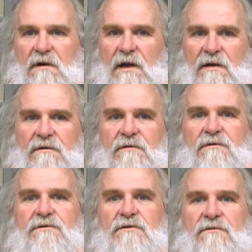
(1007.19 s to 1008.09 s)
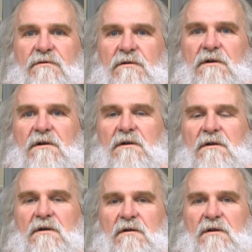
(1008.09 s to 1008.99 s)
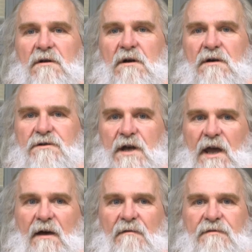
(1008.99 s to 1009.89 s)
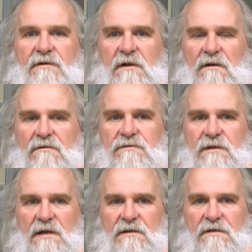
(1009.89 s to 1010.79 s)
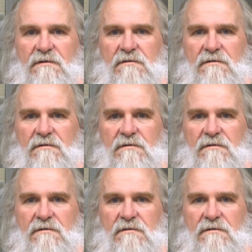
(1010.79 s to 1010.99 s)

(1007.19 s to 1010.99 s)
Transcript: gears or shafts and all those things.